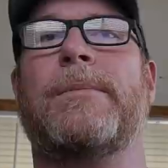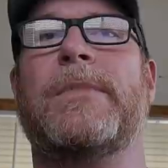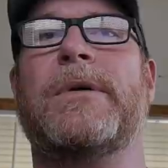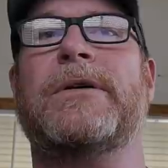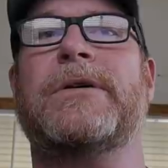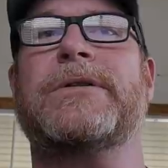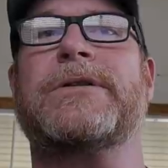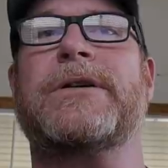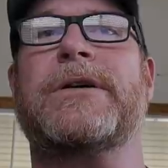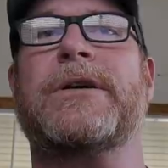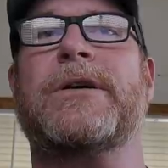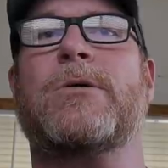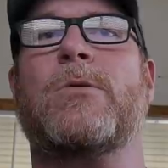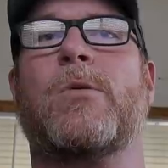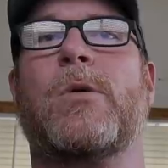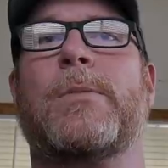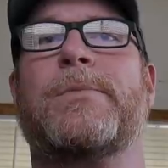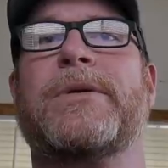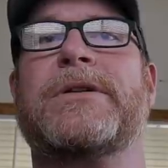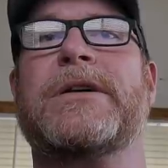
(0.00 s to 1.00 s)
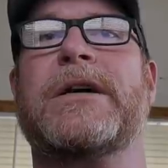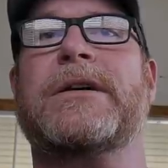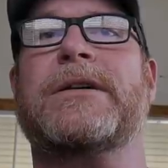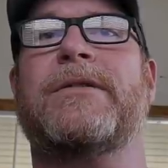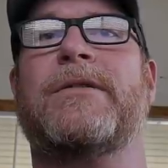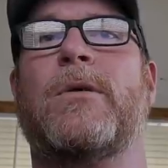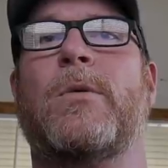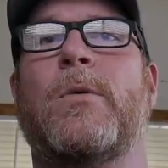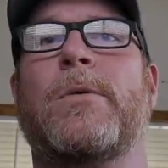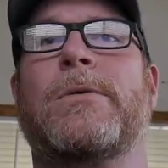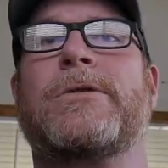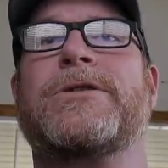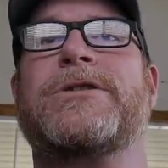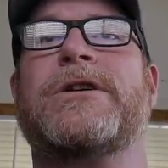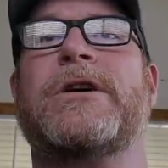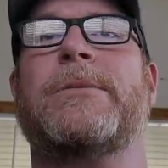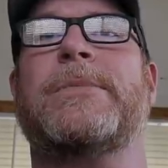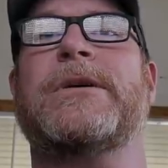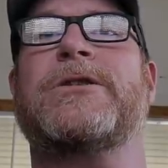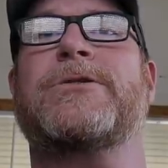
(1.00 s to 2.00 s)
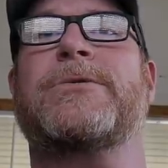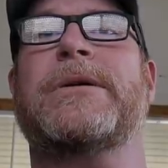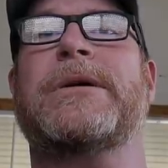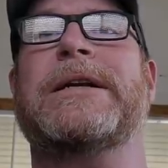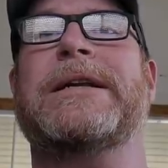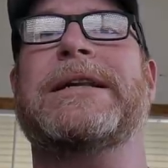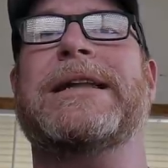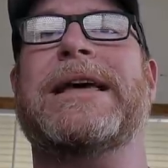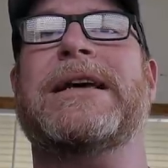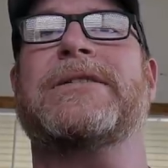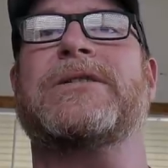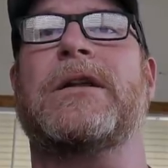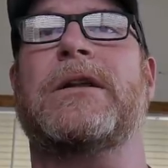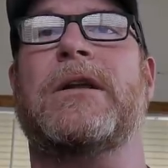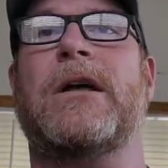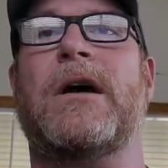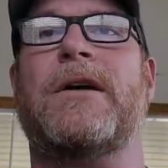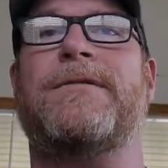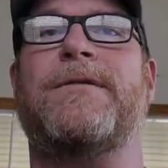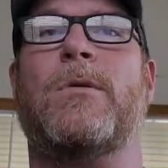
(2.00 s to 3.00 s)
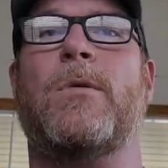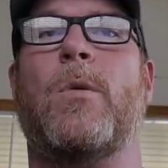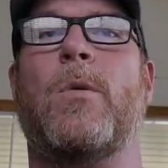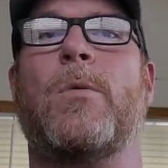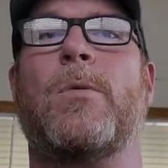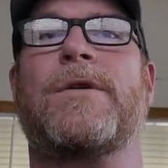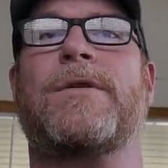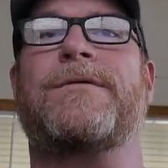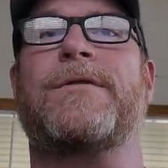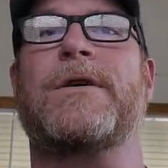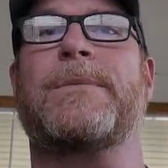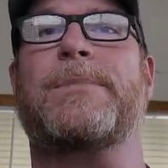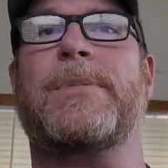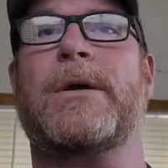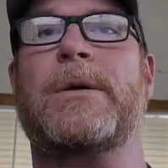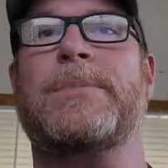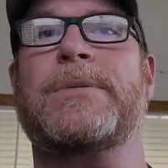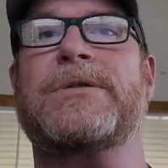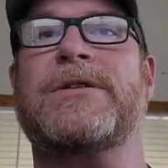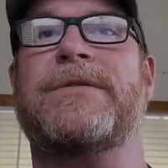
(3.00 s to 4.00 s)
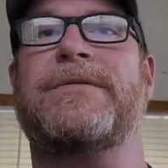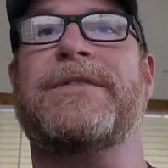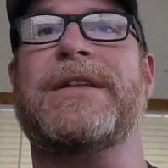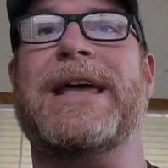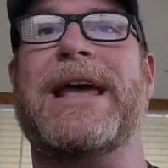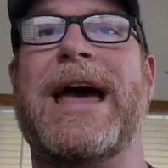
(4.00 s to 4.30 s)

Military court protective order shall be treated as a lawful order for the purpose of the